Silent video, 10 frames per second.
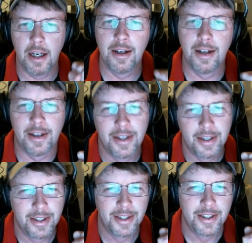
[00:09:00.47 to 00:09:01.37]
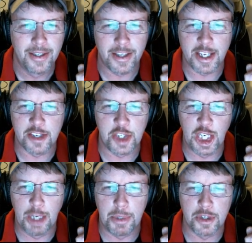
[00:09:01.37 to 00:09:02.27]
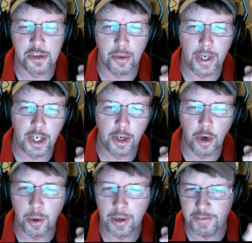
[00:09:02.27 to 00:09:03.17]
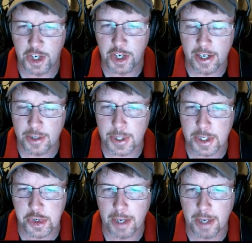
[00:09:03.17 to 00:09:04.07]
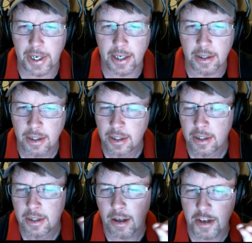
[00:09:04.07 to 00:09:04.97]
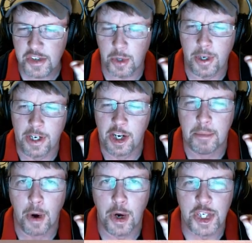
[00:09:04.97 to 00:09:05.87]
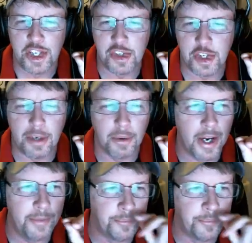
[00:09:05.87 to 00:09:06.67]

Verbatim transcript: I think CW is the way to go if you're not doing sideband. Also, in an emergency, right?